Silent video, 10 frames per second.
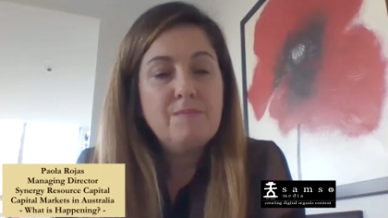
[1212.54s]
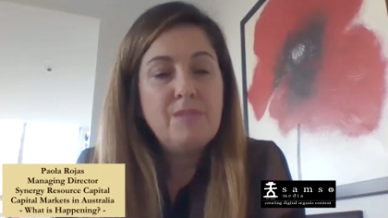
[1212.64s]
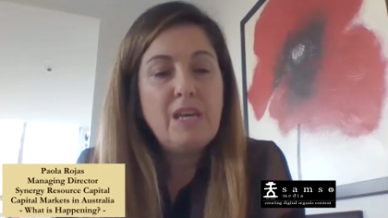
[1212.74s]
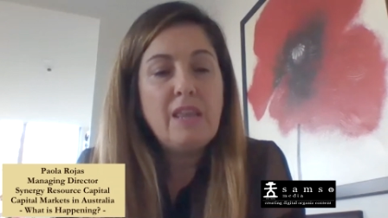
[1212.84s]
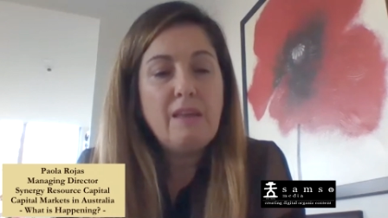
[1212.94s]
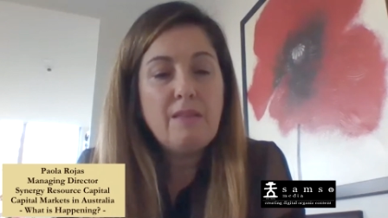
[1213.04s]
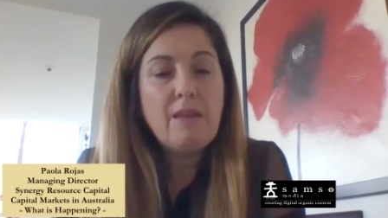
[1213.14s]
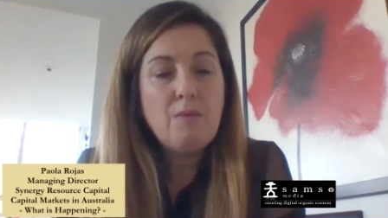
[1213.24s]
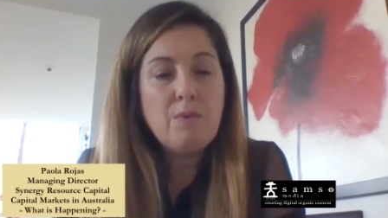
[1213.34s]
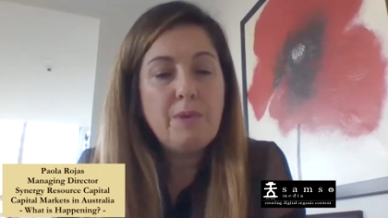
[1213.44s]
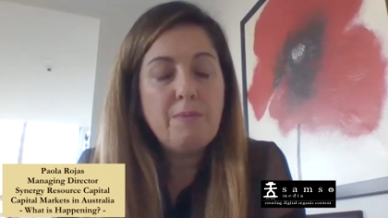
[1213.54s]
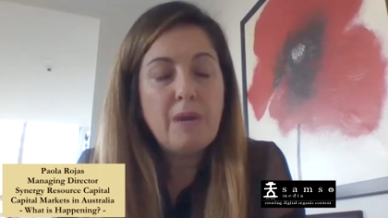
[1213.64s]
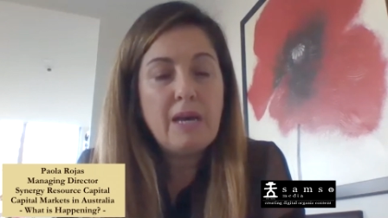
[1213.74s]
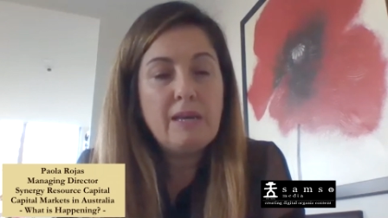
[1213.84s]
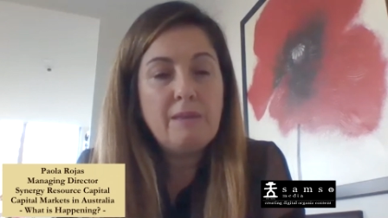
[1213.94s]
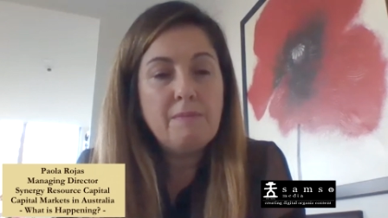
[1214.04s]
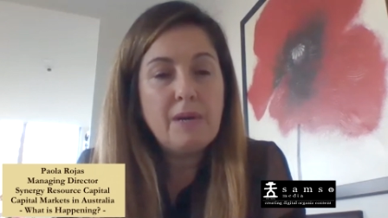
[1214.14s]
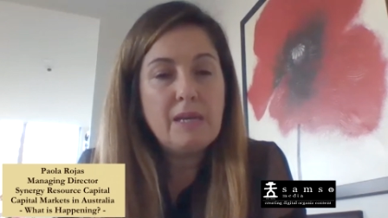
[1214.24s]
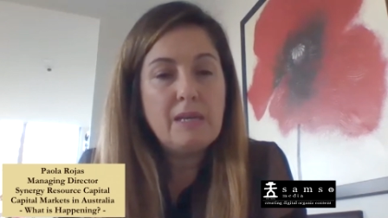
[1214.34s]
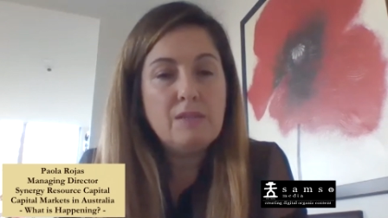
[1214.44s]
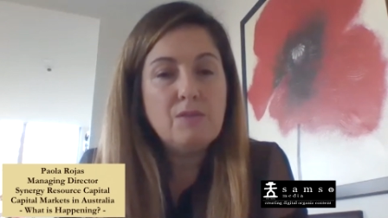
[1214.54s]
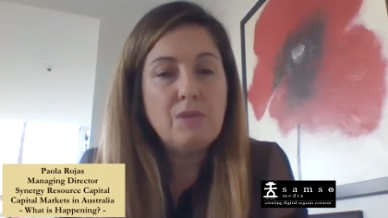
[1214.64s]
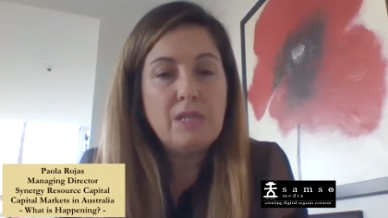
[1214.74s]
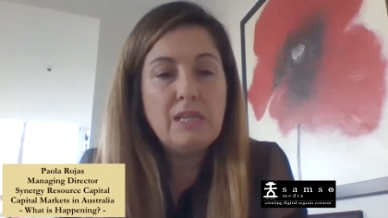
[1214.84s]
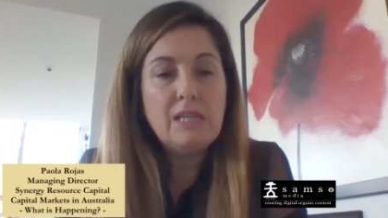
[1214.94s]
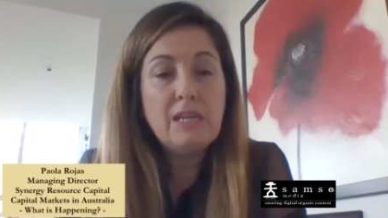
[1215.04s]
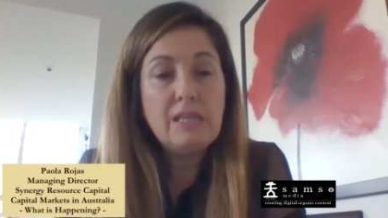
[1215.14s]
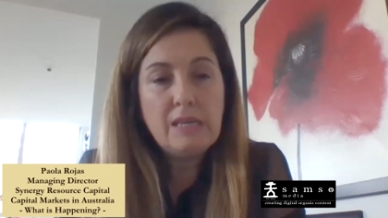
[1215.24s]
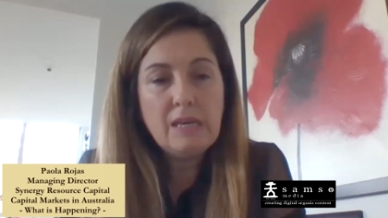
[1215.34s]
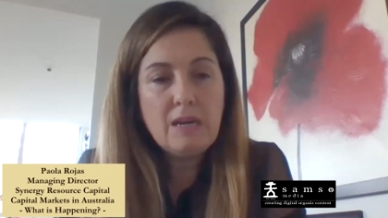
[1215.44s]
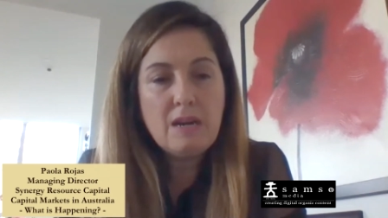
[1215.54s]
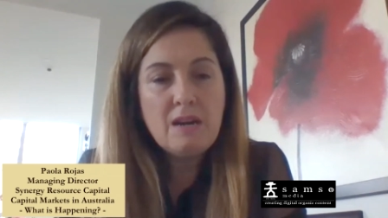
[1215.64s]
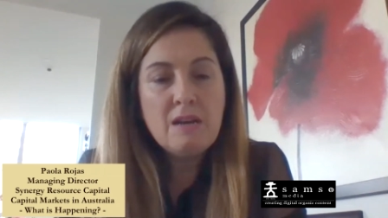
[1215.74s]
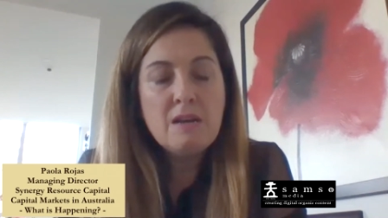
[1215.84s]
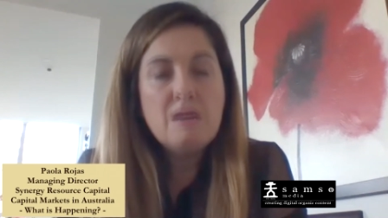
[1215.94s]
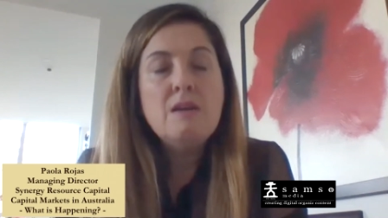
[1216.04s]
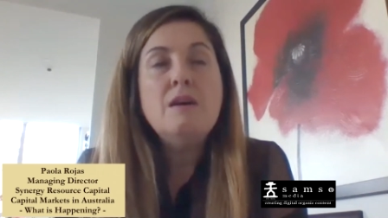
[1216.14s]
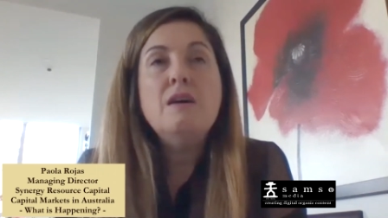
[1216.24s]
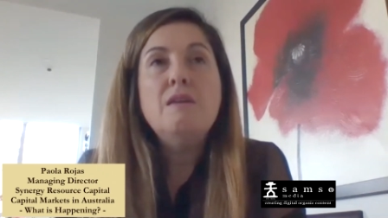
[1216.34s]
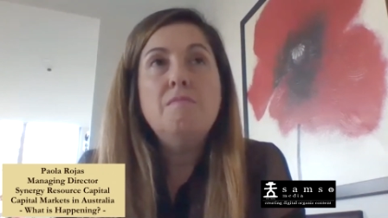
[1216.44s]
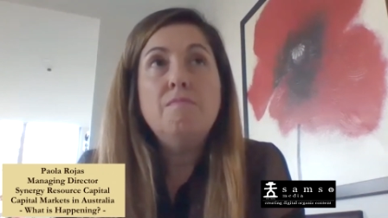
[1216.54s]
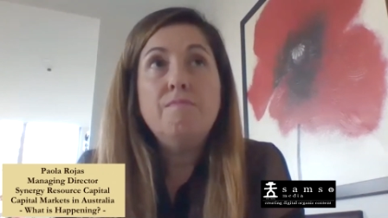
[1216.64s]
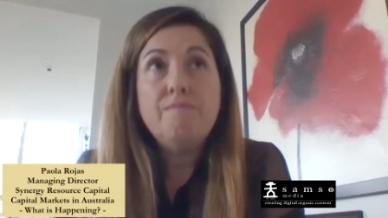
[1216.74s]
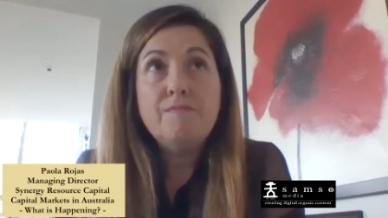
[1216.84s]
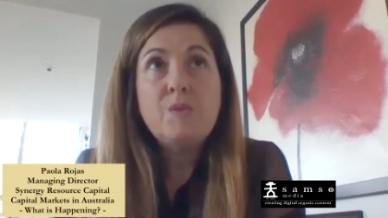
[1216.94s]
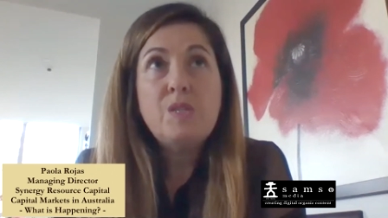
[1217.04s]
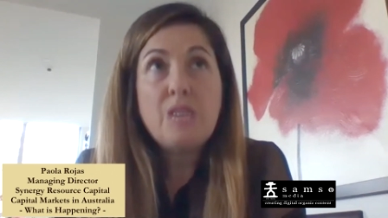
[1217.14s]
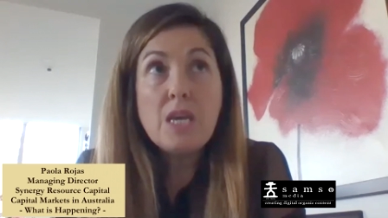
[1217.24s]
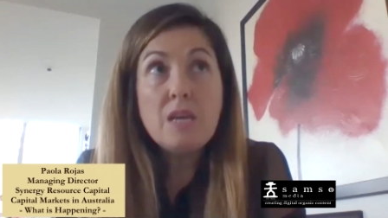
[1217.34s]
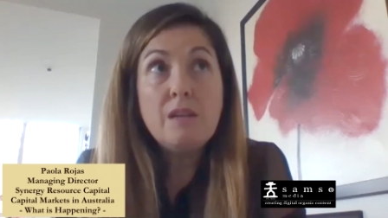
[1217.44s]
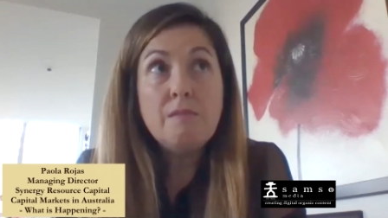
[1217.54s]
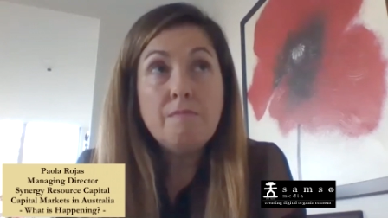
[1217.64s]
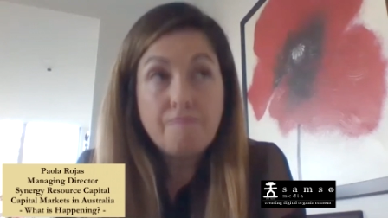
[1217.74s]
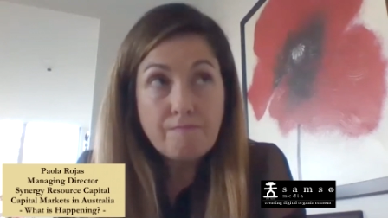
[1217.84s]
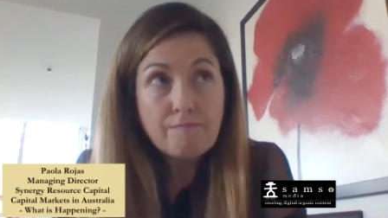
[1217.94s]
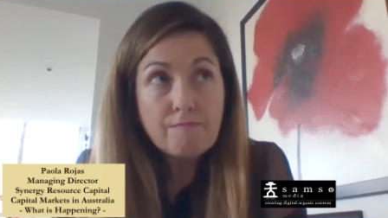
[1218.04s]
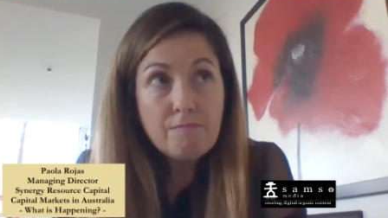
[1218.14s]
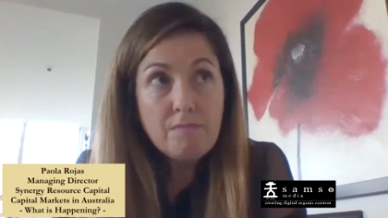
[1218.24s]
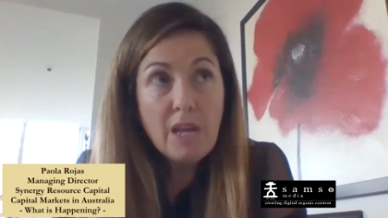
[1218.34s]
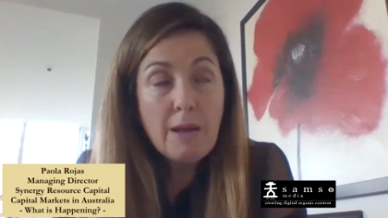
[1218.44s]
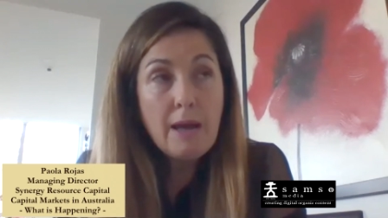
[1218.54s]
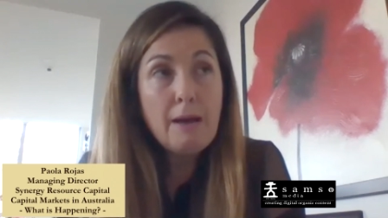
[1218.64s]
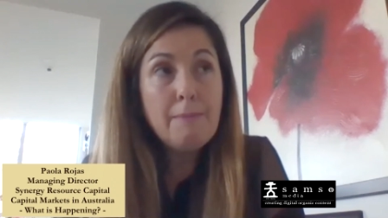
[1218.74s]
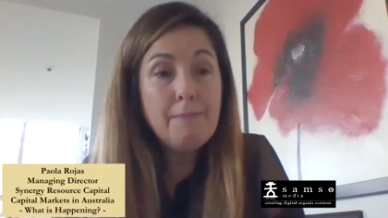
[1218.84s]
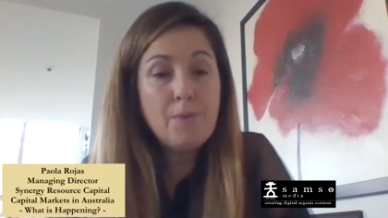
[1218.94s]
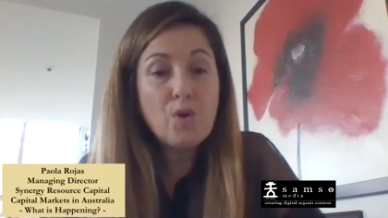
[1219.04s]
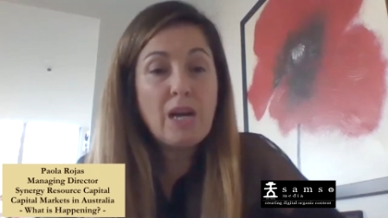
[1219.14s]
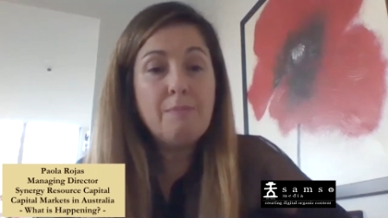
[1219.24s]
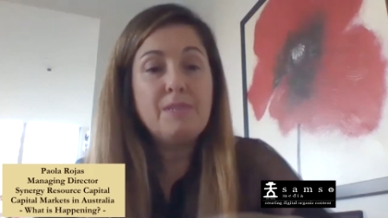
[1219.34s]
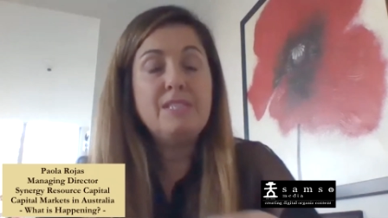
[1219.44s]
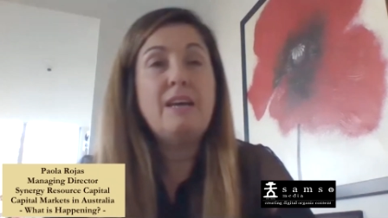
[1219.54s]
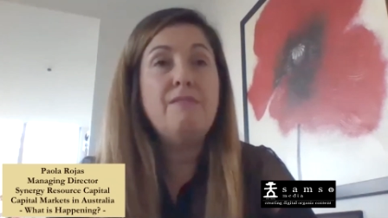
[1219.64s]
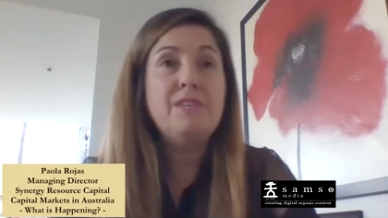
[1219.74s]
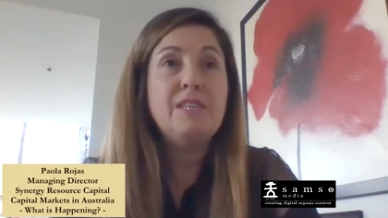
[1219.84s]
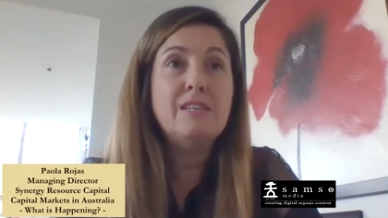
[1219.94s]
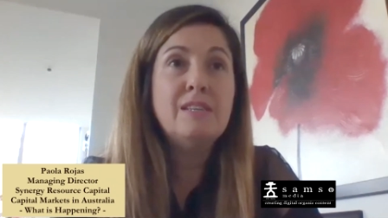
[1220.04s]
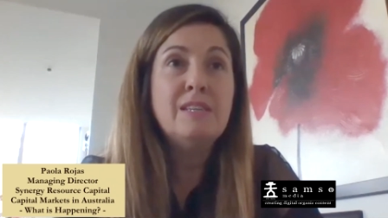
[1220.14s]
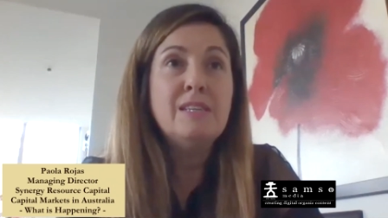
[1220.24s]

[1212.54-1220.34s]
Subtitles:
yeah, that would be my so in a year, seeing more companies having